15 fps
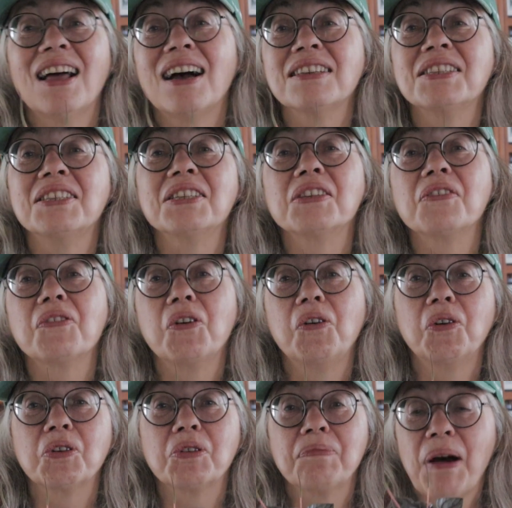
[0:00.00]
last is, of
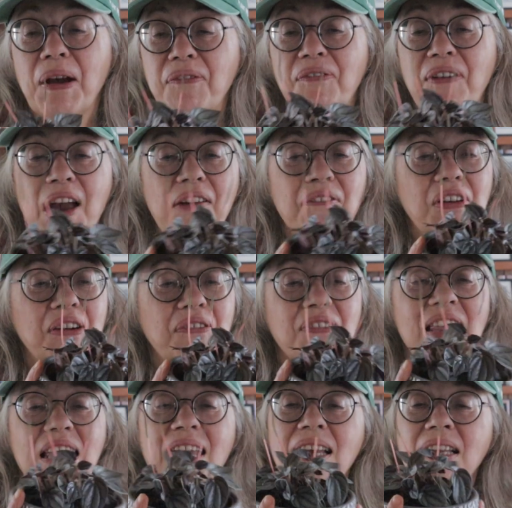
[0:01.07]
course, my favorite
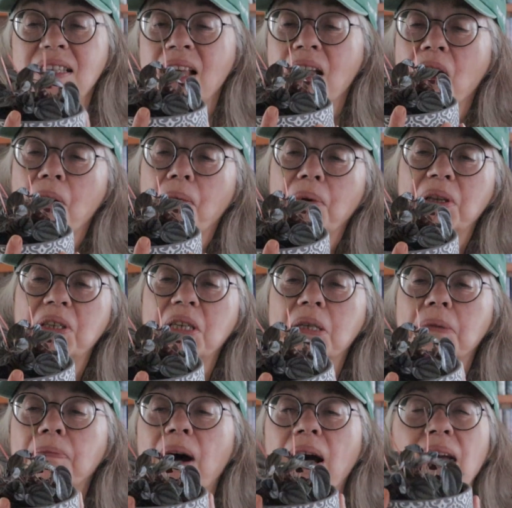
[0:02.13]
of these, which
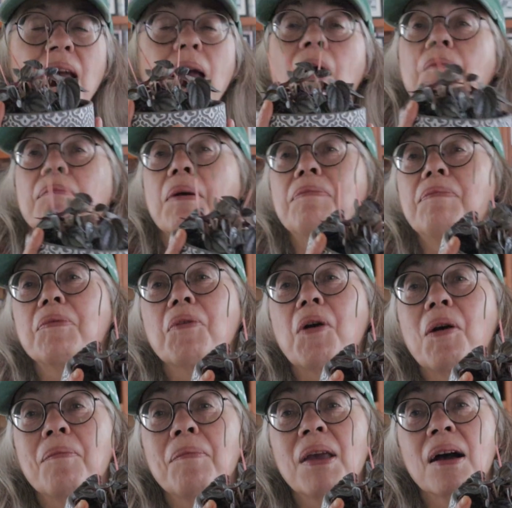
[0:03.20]
is my
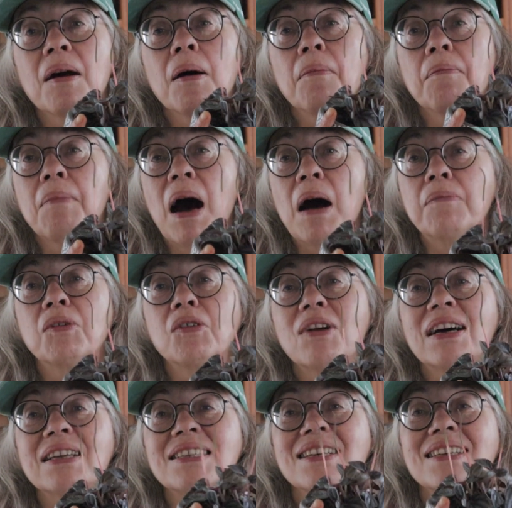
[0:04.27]
Peperomia
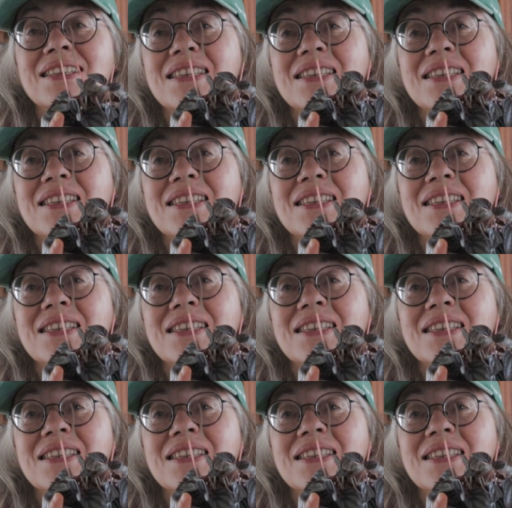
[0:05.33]
marmorata